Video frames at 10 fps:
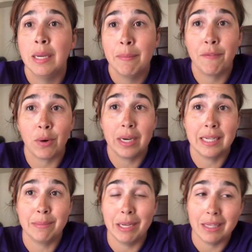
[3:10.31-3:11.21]

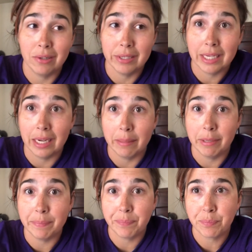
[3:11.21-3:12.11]
beforehand make a little time
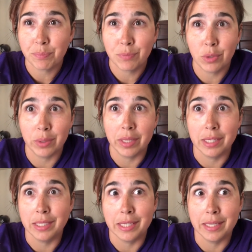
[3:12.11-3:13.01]
and go to
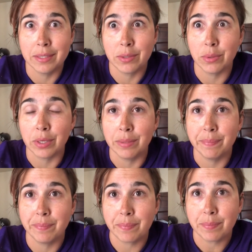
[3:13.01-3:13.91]
the Adidas store
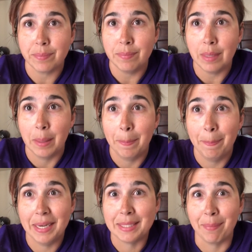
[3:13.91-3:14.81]
and
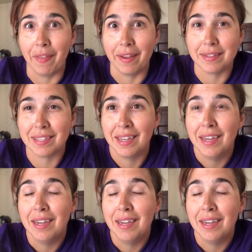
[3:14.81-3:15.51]
buy some things.